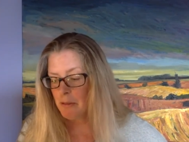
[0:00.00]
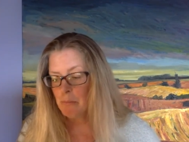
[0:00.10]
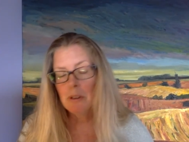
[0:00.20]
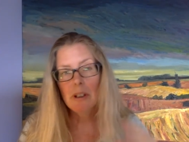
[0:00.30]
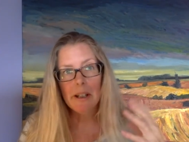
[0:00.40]

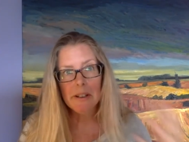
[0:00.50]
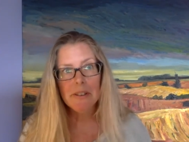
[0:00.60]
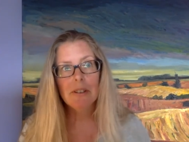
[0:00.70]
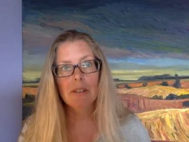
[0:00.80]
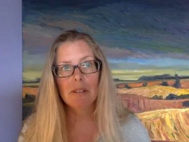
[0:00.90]

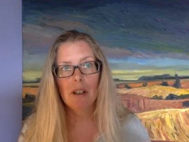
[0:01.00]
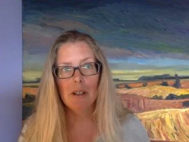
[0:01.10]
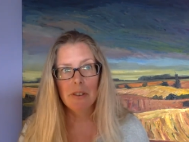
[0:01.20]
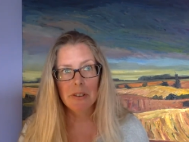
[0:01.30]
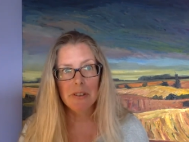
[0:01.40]
Less
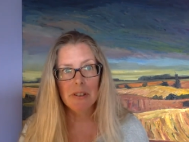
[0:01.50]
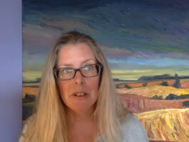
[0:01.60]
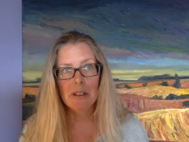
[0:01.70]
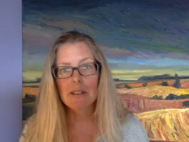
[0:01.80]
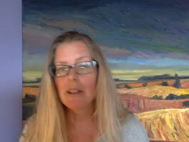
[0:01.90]
obvious
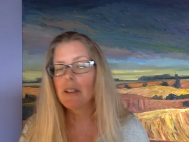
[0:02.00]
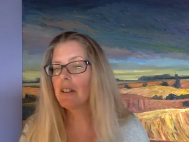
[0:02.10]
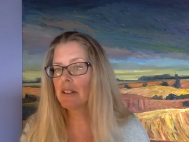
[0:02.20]
things like